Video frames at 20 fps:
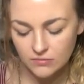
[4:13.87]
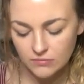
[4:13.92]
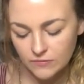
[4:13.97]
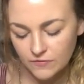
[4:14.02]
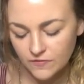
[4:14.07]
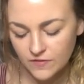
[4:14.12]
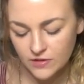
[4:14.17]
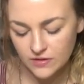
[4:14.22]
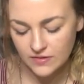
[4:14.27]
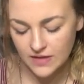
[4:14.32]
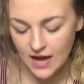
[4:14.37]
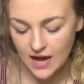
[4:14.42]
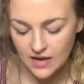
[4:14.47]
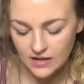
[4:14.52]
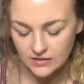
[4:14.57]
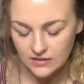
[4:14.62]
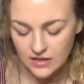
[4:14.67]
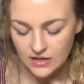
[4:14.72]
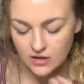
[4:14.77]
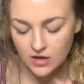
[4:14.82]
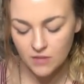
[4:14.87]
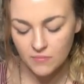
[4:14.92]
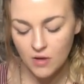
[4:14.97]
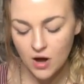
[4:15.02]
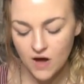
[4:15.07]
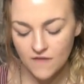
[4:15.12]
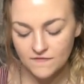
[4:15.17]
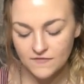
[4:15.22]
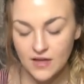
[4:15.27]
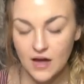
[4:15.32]
feel that and like come
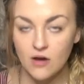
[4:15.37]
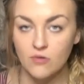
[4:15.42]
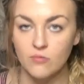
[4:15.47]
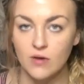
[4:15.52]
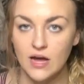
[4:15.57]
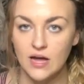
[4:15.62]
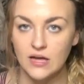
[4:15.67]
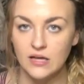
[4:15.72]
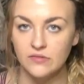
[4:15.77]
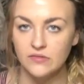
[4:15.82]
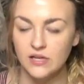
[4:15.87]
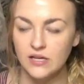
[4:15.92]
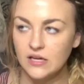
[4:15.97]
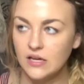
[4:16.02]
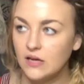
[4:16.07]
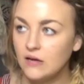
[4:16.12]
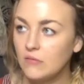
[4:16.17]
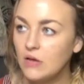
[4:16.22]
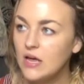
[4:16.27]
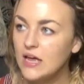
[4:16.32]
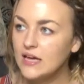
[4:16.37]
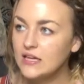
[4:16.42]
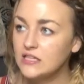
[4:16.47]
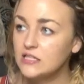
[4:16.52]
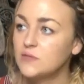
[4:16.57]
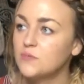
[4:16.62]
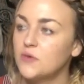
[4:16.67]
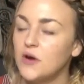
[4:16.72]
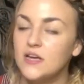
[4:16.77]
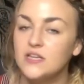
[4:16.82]
off that way and like
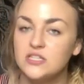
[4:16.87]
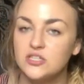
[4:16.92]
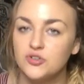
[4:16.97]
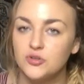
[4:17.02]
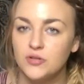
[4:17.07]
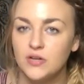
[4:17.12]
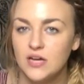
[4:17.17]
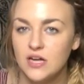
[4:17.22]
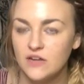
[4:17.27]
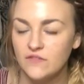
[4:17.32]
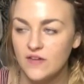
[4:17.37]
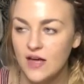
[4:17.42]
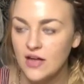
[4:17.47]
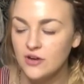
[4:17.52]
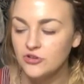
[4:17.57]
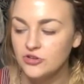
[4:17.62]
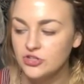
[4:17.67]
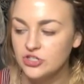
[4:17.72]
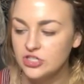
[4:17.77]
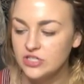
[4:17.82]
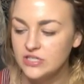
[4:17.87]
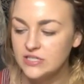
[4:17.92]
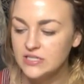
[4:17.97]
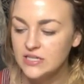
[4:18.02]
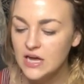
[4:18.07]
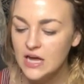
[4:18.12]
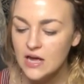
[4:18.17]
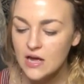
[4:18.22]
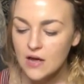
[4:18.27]
express creative energies